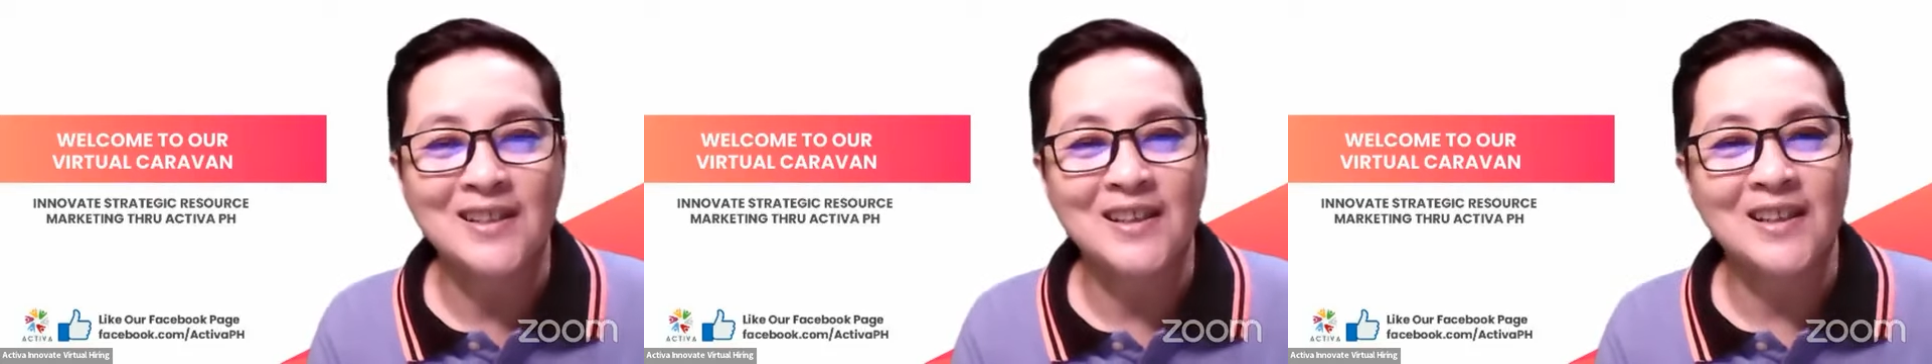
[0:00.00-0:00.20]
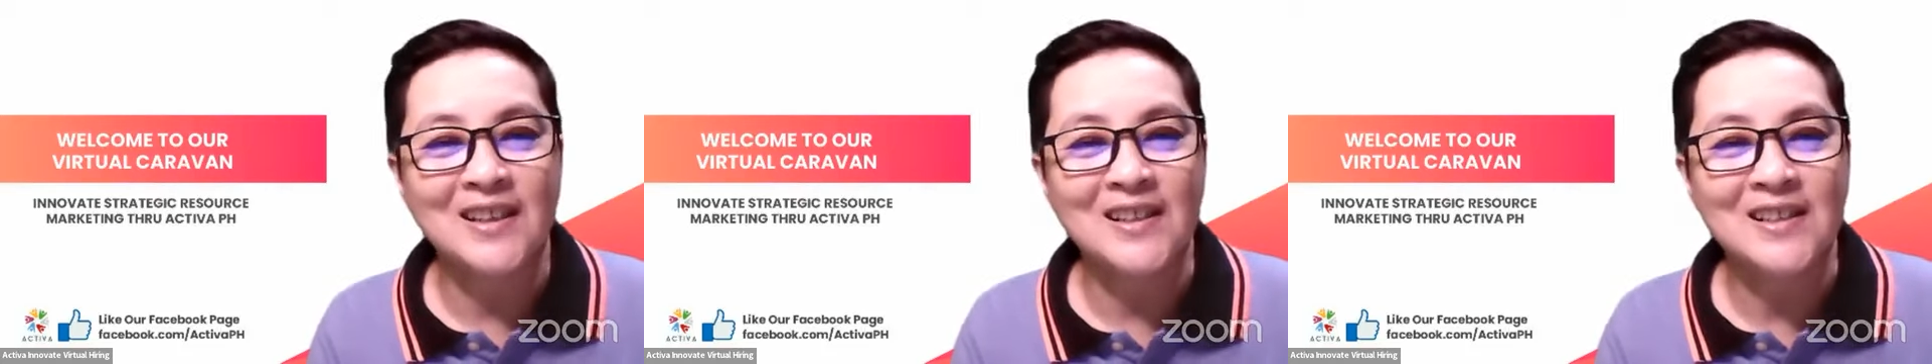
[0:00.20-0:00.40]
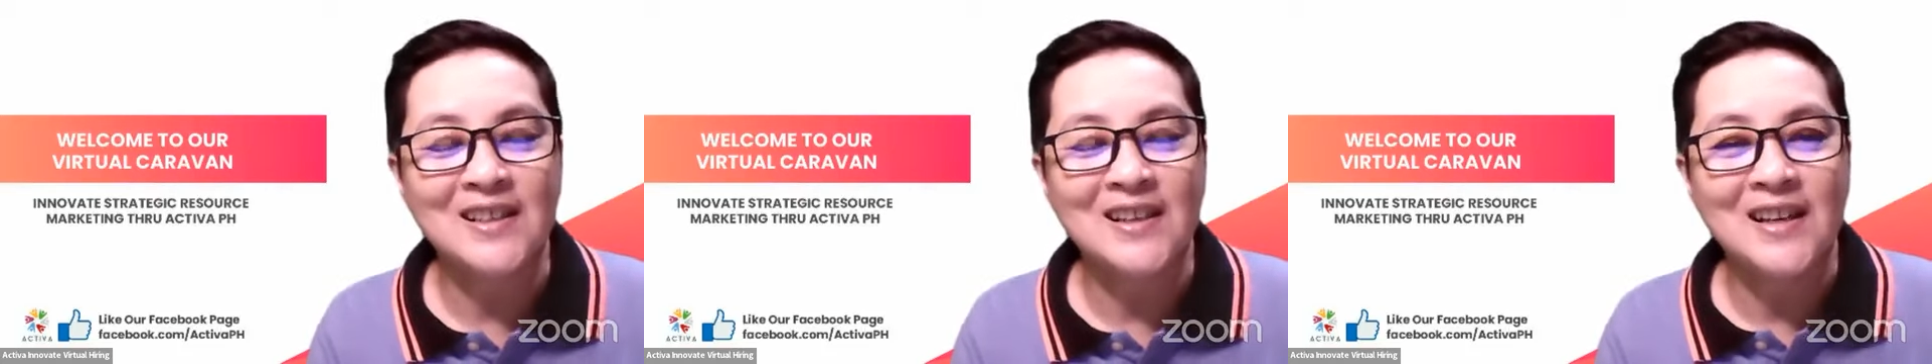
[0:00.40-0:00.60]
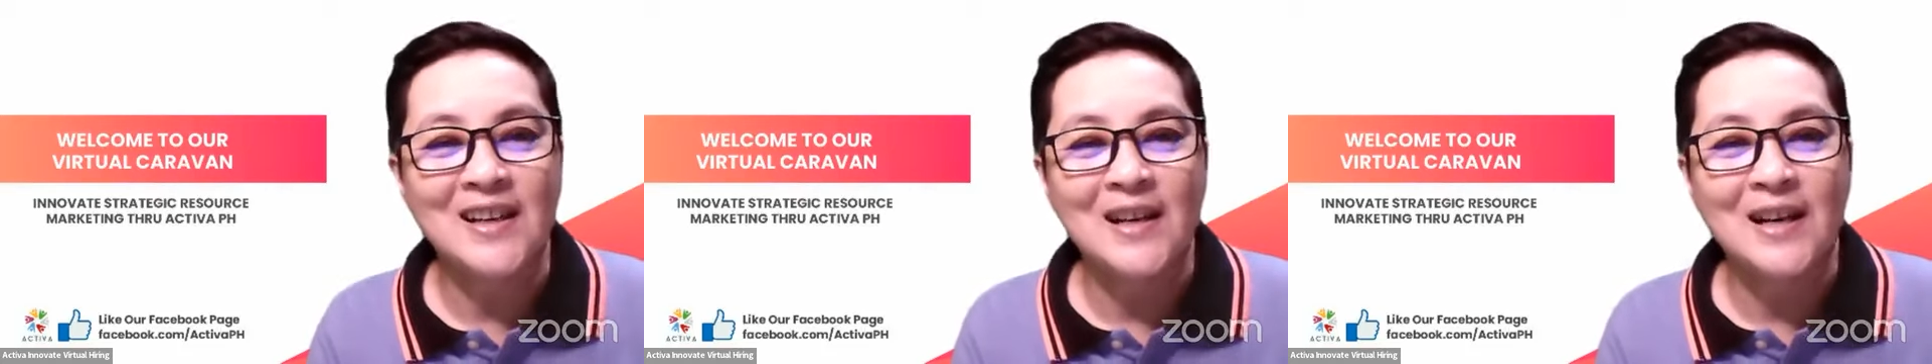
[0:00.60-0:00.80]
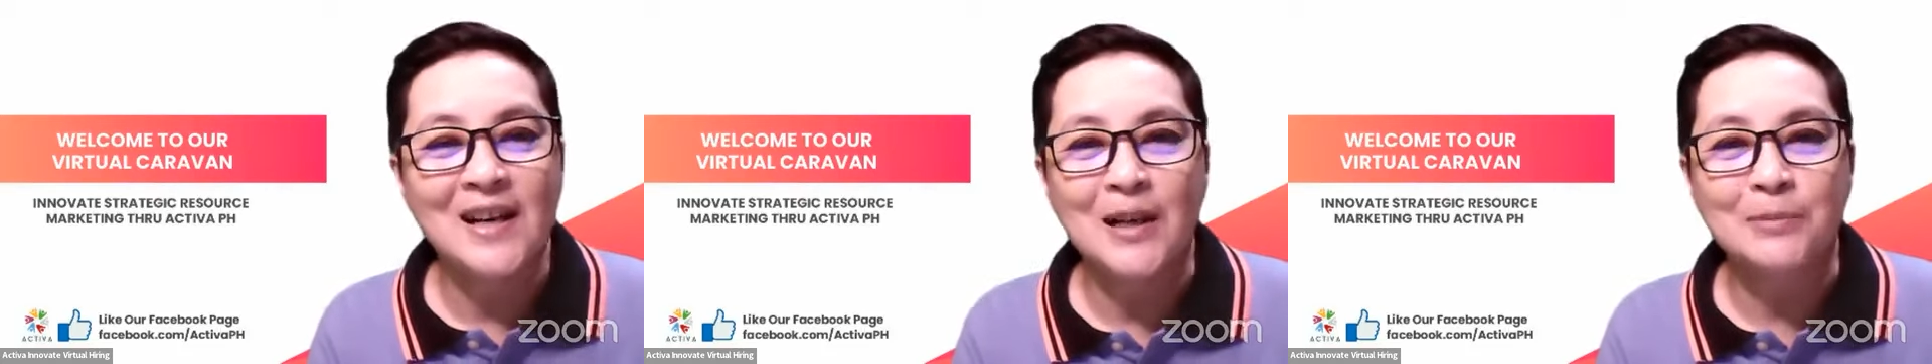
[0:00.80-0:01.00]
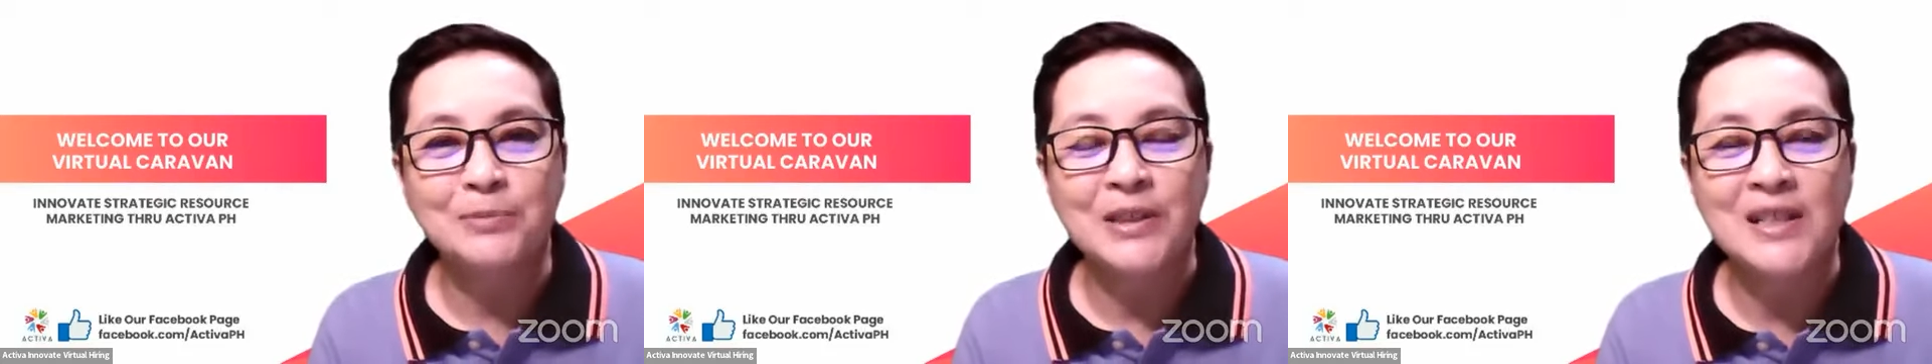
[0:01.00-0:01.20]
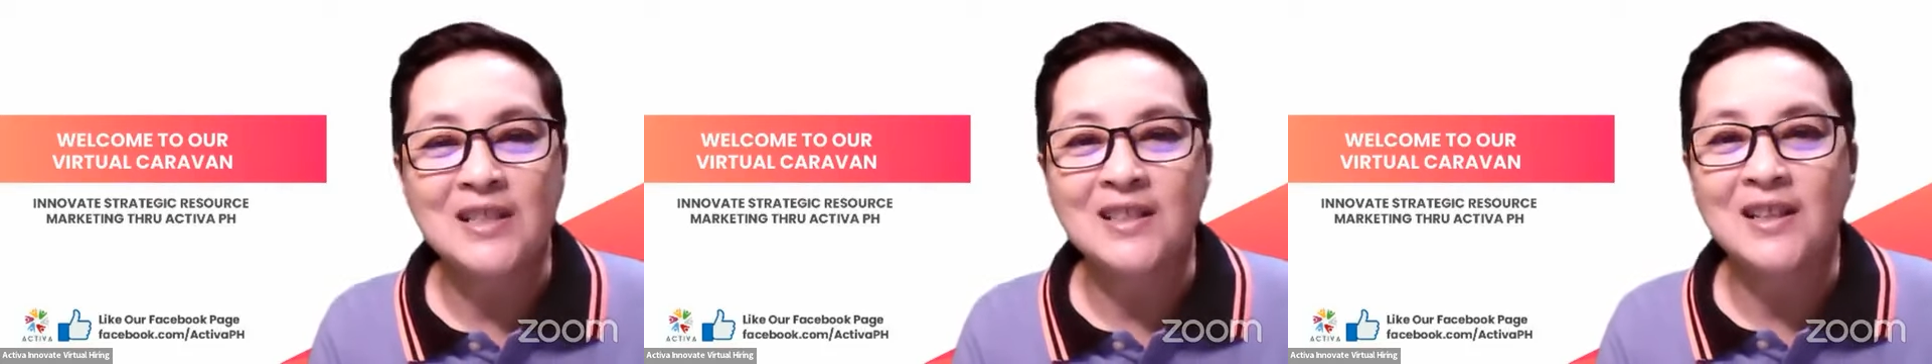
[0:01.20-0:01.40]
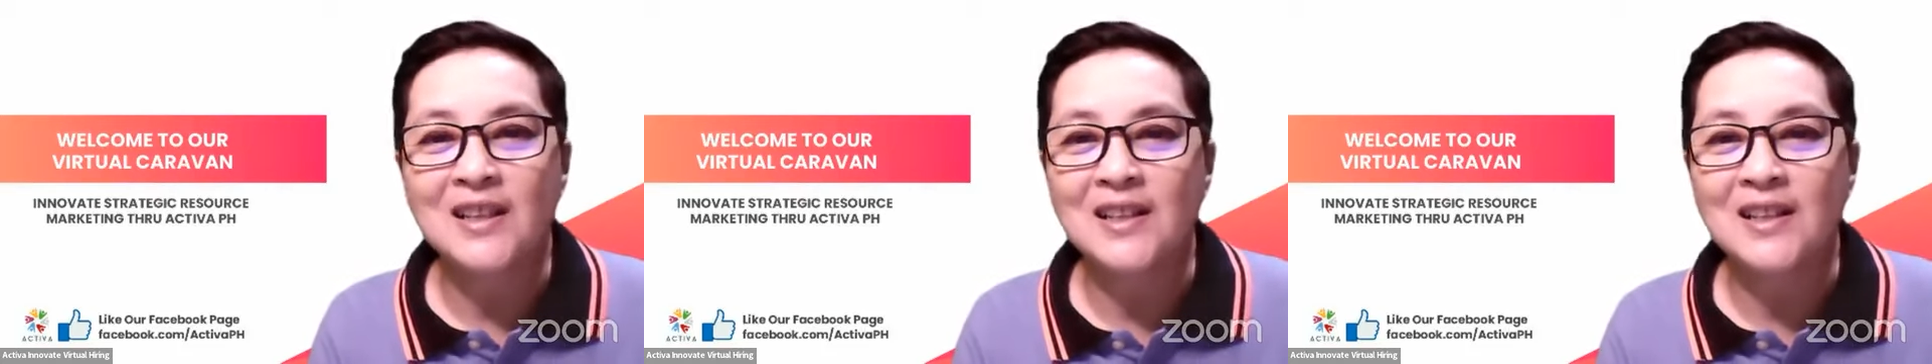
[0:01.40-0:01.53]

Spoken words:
Okay, please